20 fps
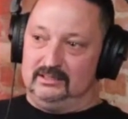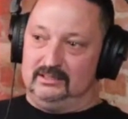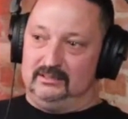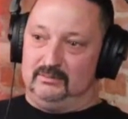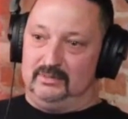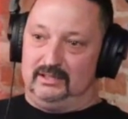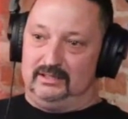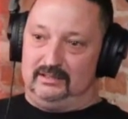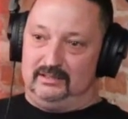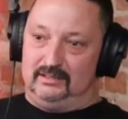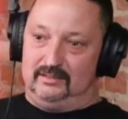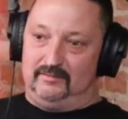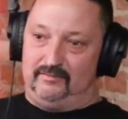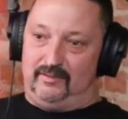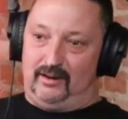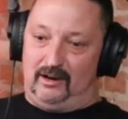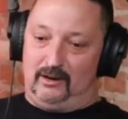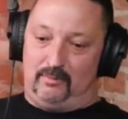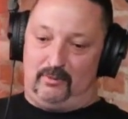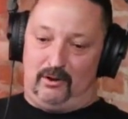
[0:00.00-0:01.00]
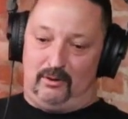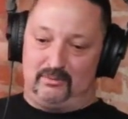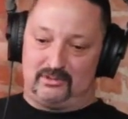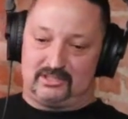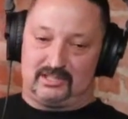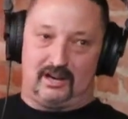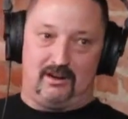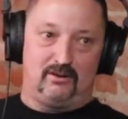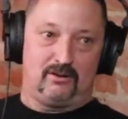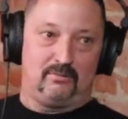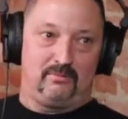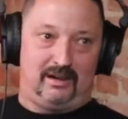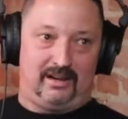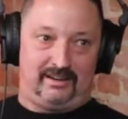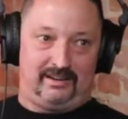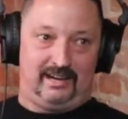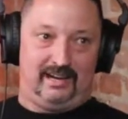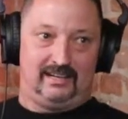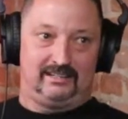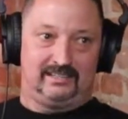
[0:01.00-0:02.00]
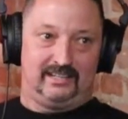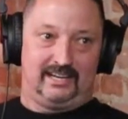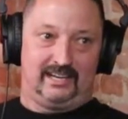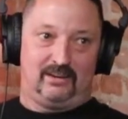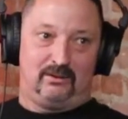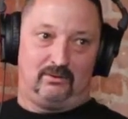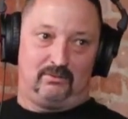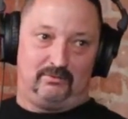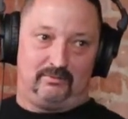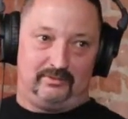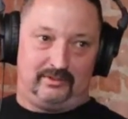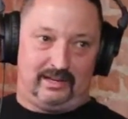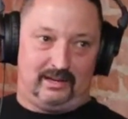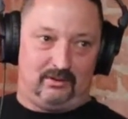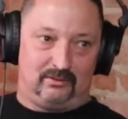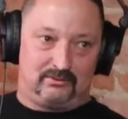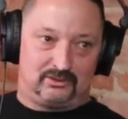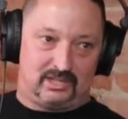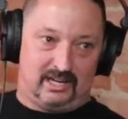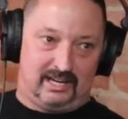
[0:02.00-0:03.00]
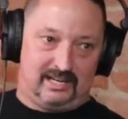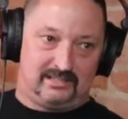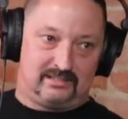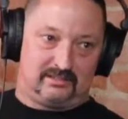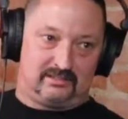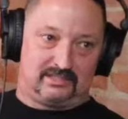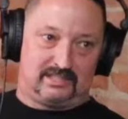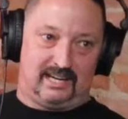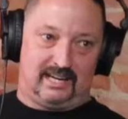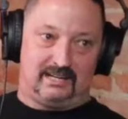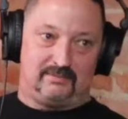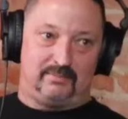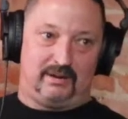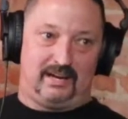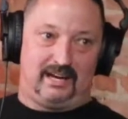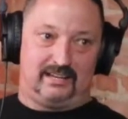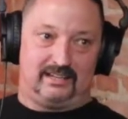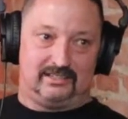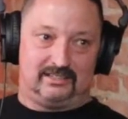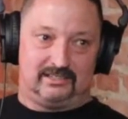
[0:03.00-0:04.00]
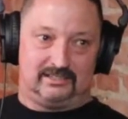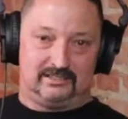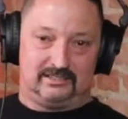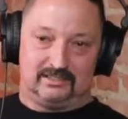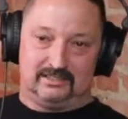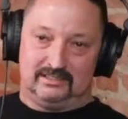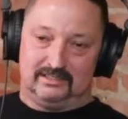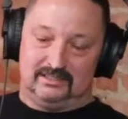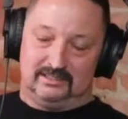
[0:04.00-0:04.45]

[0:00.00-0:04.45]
but fire departments talk about that, and then they don't change their tack packages,